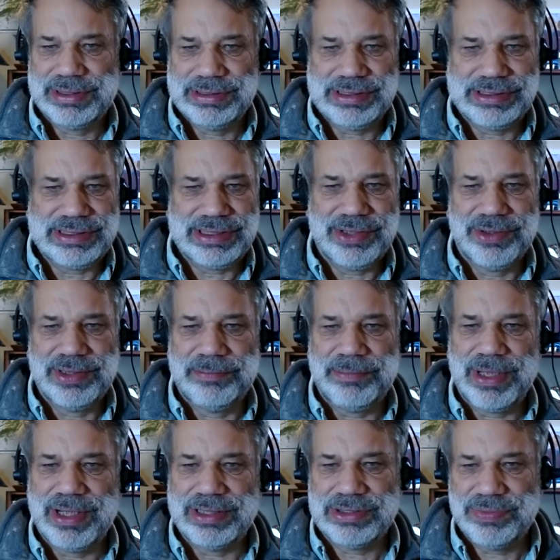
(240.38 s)
to just tell the
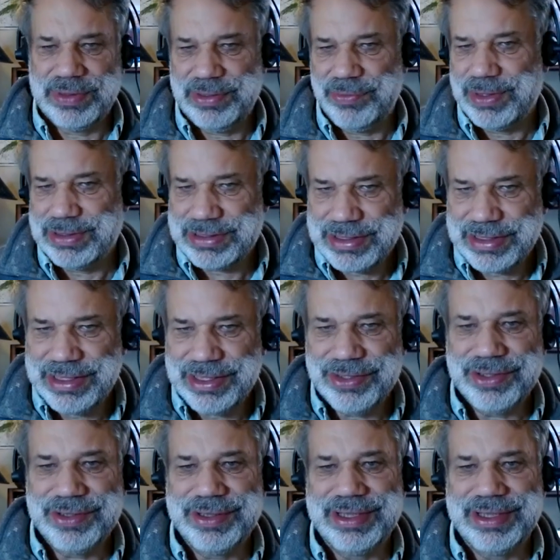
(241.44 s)
boss what he wants to hear,